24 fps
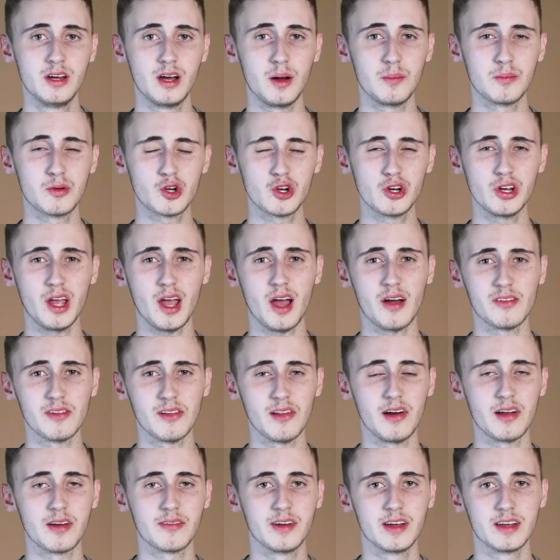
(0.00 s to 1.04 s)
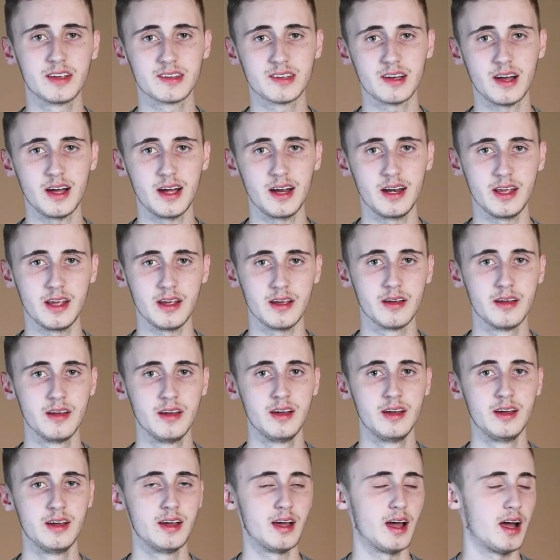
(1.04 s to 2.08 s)
I'm sure you have a lot of anxiety,
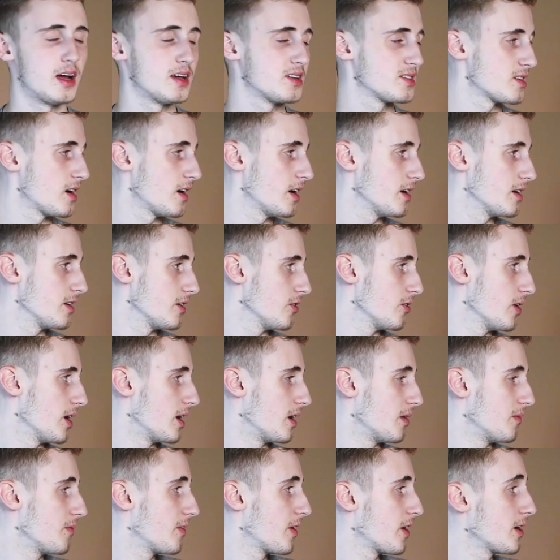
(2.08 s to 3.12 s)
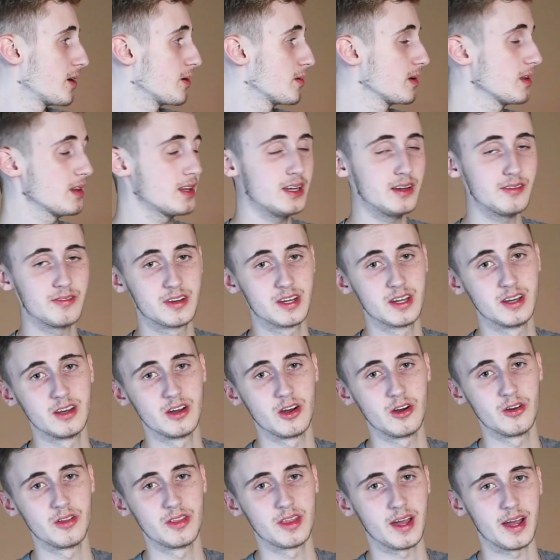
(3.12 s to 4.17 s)
as I do. And I'm very relieved to
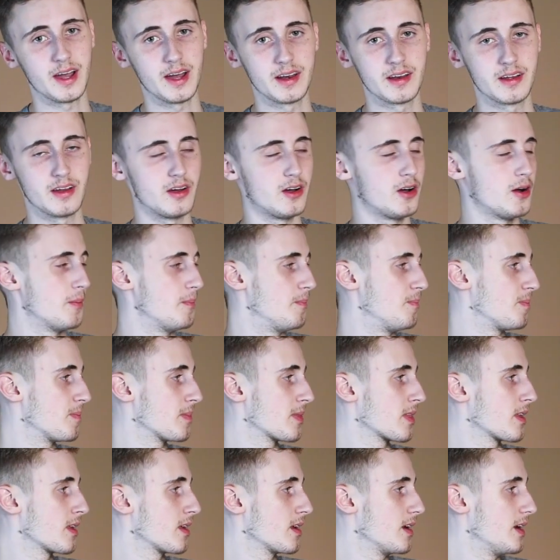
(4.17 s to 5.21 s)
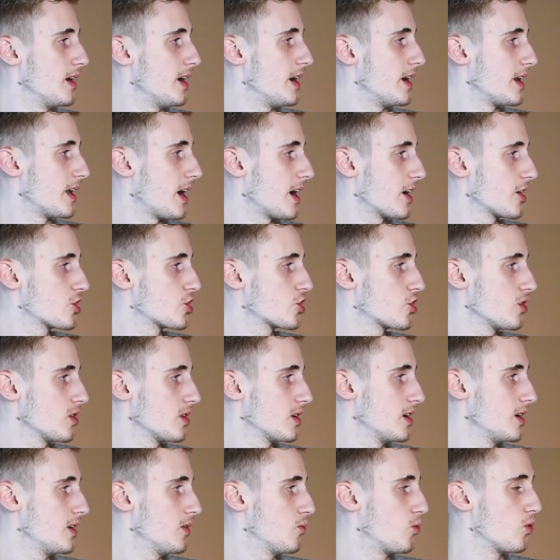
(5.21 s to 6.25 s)
know that it
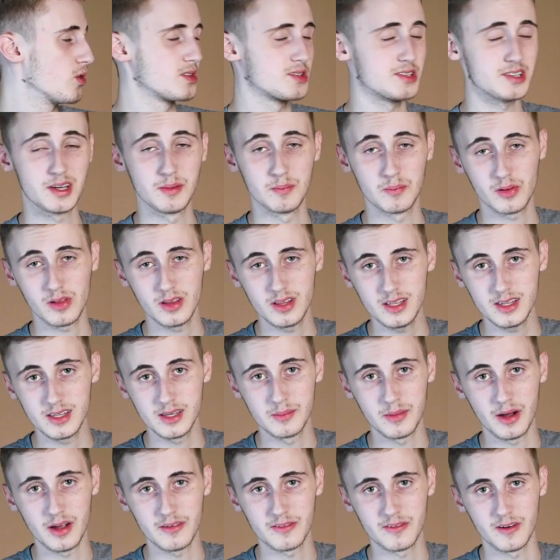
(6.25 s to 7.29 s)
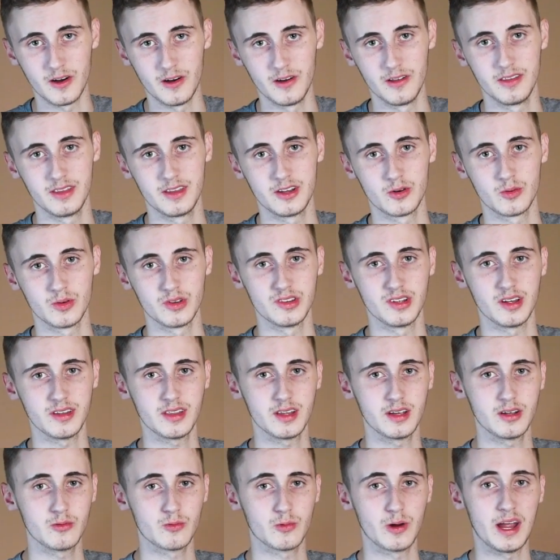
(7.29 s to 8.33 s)
actually was completely my fault. There was
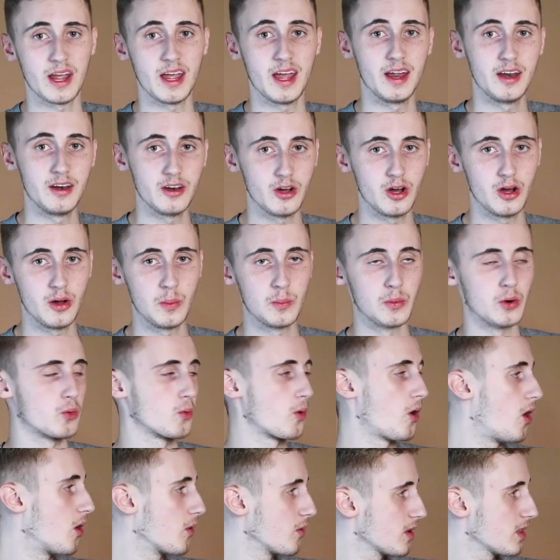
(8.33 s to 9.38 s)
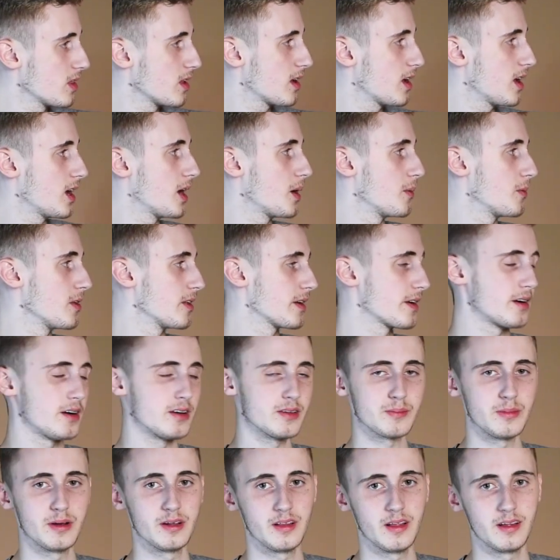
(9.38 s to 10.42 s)
nothing random or wrong with the camera that
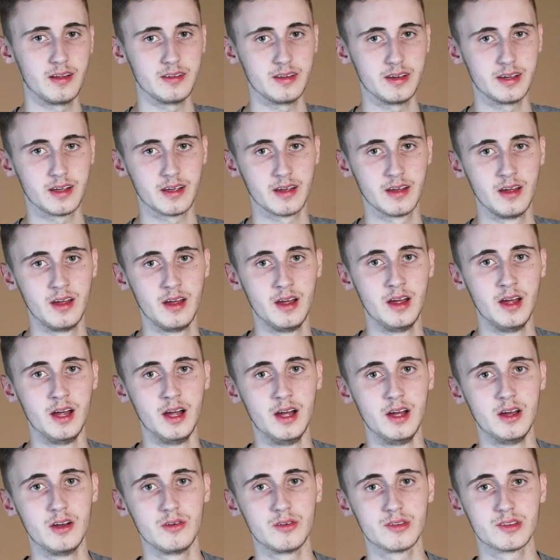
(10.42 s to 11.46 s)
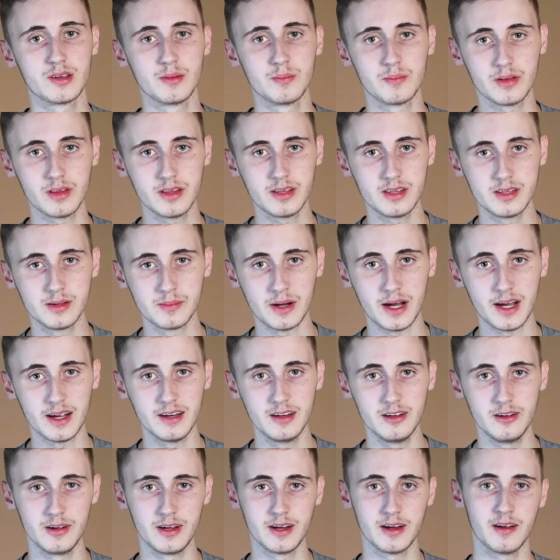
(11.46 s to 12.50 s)
caused my light leak. It was completely my
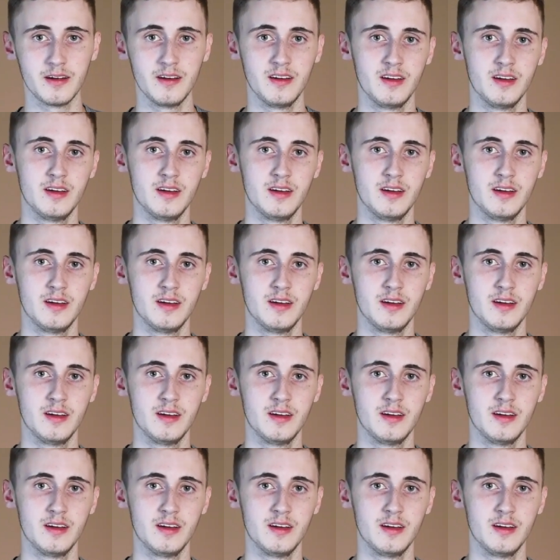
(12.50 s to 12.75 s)
doing.